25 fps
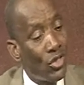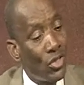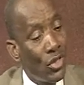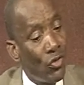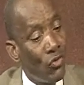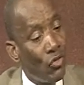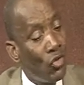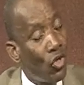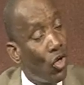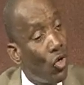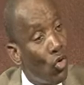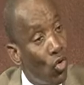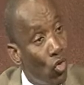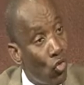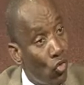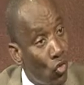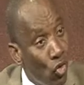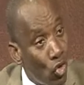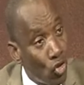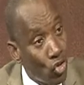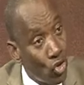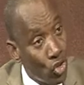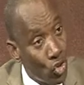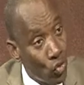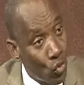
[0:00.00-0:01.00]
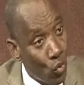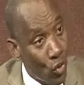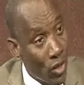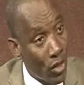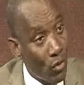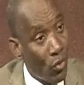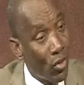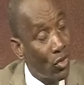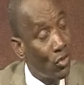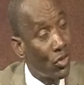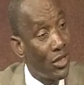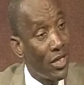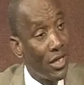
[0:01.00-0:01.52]
if you don't go this way,
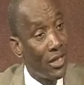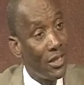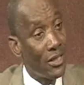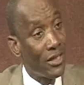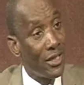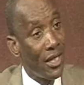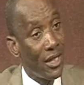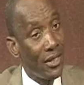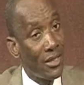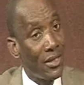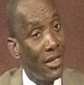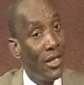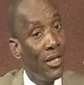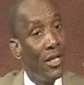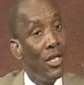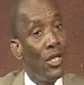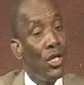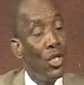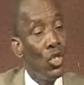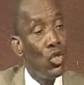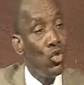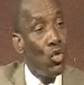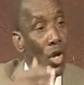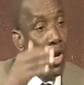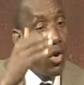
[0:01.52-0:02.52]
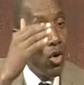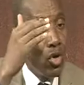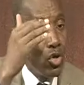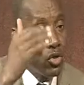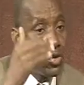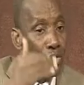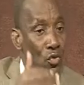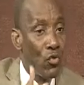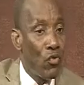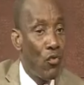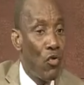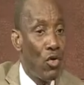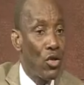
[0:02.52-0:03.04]
what you get is that you are going to
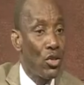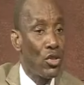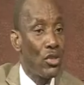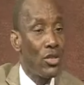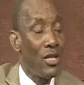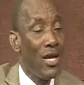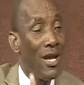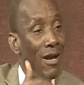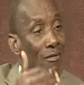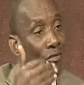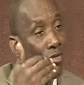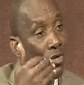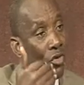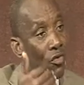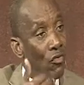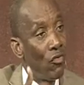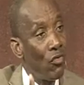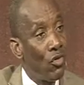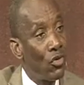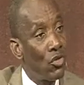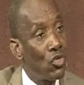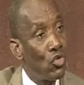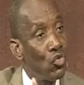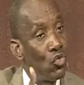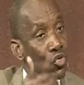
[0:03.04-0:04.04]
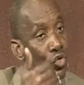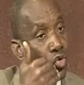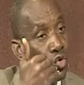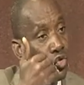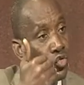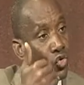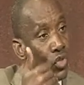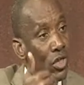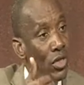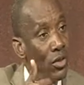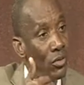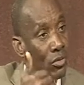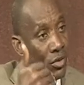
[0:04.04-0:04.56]
force every one of us to go
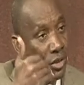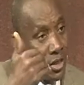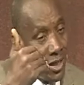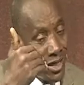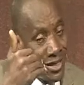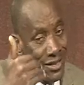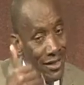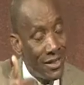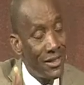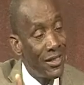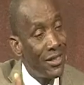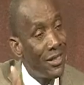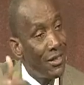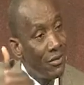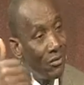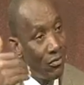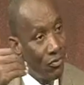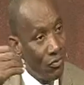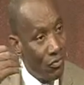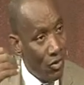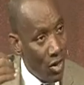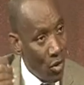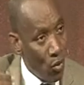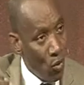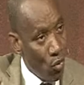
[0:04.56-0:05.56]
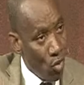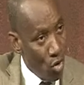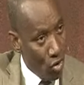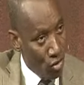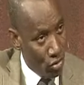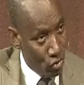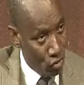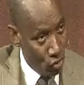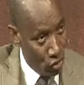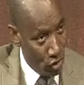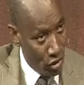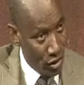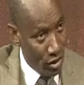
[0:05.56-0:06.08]
through the existing framework
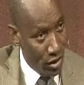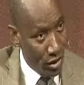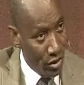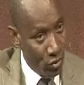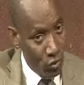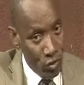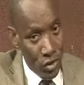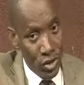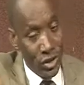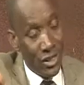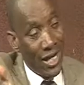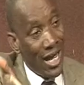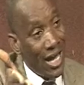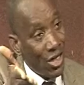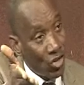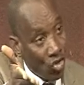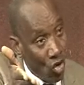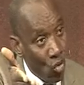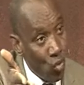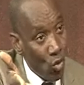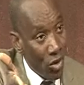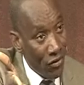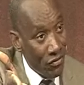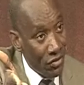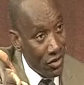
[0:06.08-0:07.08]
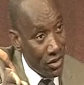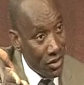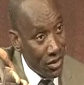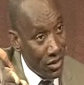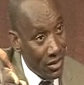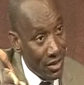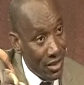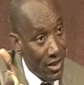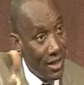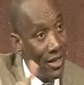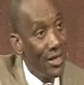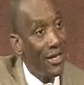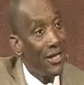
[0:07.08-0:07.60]
today, which is the outcome we have seen.
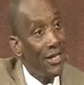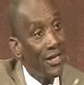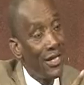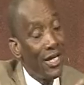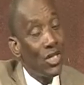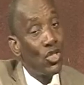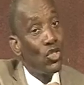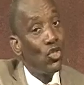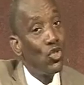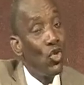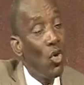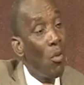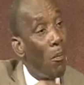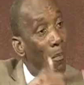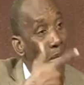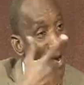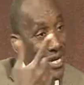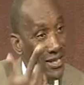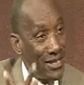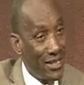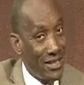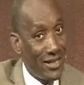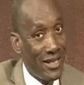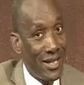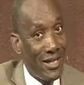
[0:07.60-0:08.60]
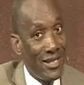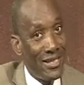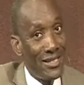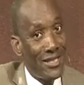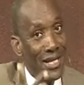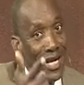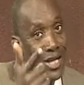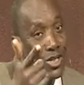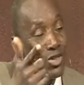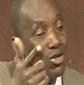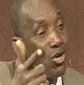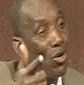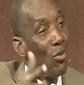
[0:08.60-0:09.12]
Yeah. There's no magic that this
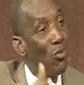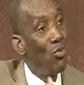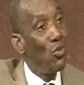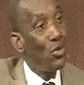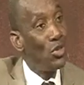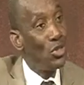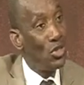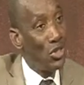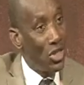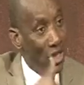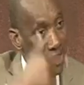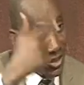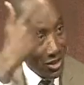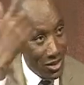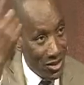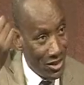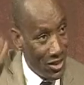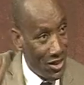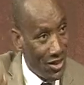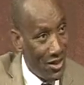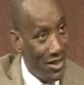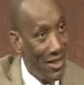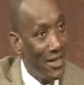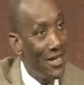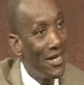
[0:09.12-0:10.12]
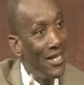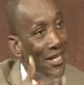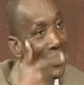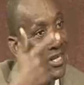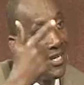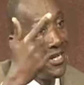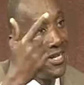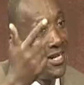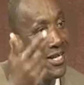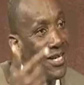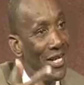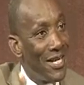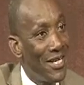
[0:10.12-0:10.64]
outcome will change in
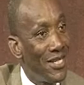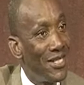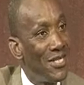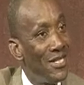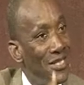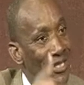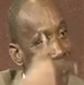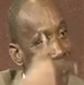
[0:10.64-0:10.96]
the next